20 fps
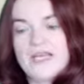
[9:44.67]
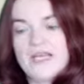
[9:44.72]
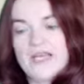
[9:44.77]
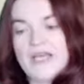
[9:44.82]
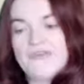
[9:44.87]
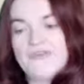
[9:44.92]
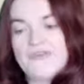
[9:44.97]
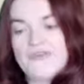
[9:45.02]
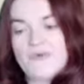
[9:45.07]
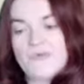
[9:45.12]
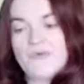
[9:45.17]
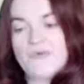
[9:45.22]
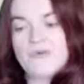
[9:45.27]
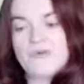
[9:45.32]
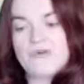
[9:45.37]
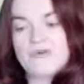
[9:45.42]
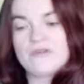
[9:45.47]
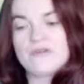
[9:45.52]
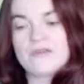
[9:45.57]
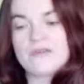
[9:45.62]
If you're
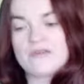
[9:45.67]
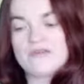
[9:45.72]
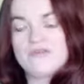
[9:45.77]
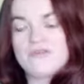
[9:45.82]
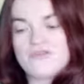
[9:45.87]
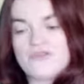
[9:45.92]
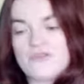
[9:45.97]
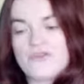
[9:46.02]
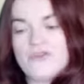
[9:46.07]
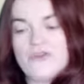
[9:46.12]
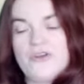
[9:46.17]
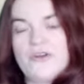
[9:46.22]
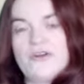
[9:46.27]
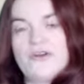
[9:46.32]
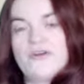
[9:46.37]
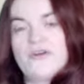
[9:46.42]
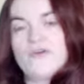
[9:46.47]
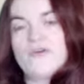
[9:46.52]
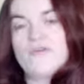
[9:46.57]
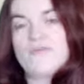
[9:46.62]
more like junior
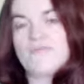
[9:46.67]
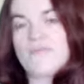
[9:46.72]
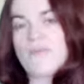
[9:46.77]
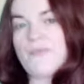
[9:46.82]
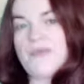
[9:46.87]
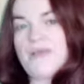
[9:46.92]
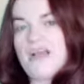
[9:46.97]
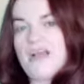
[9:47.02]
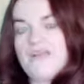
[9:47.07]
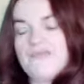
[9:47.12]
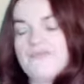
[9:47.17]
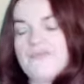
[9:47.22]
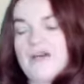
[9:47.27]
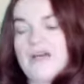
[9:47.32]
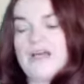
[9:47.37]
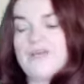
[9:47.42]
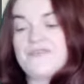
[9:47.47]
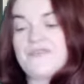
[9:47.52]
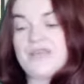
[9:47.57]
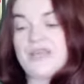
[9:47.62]
or maybe Nat
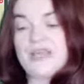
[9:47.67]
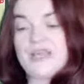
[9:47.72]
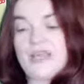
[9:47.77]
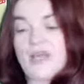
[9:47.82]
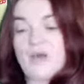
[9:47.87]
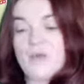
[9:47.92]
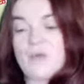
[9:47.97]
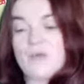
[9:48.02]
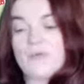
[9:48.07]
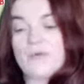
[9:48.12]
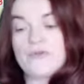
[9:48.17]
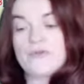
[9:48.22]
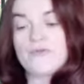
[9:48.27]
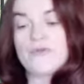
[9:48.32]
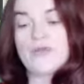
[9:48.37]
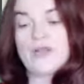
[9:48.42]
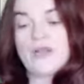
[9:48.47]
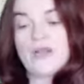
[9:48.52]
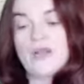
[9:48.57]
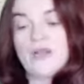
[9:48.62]
5, you could get away with
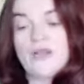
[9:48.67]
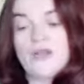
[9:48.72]
doing